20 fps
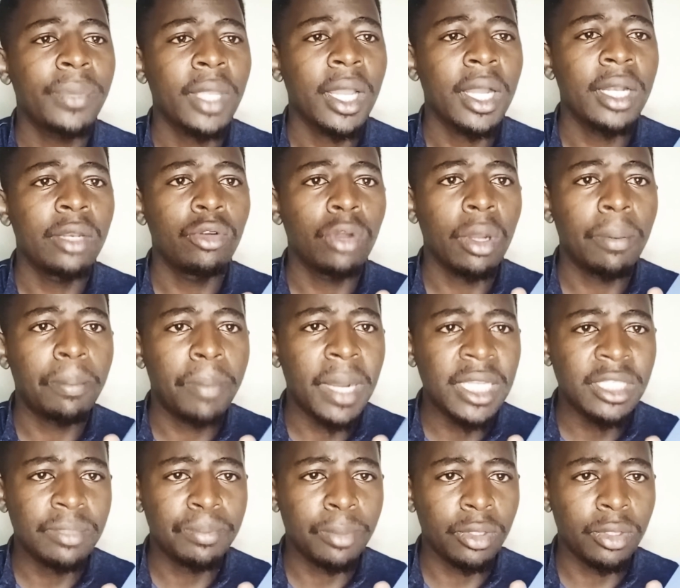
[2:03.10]
and your
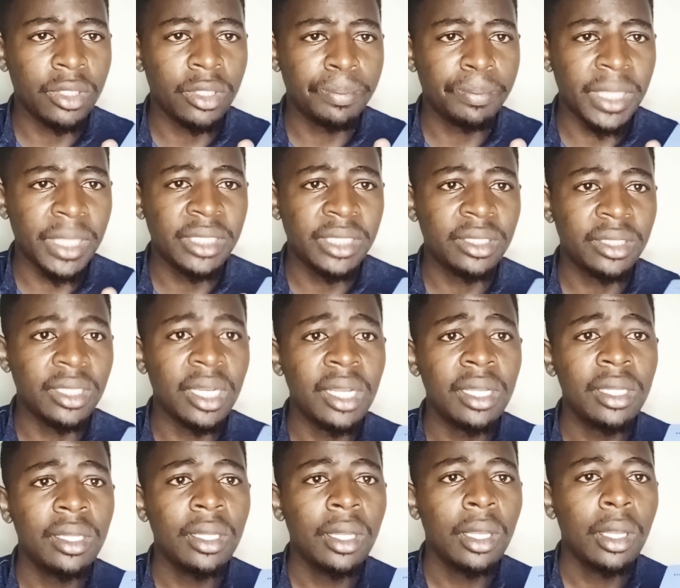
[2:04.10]
passport picture.
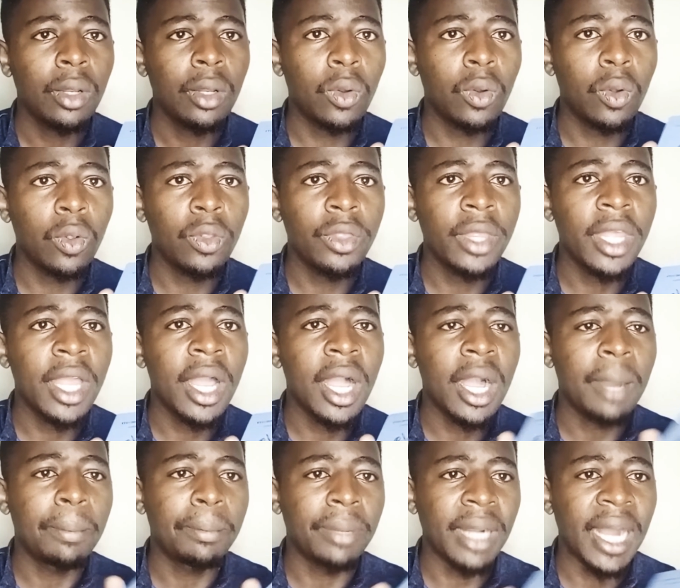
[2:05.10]
Go there,
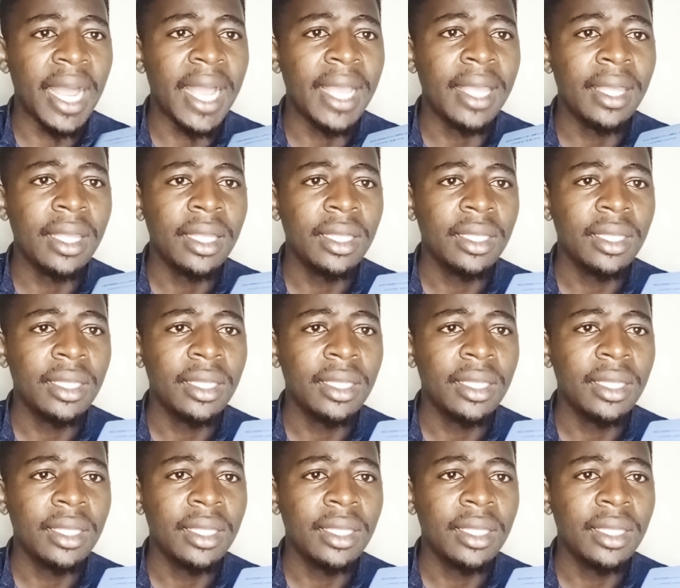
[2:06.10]
apply.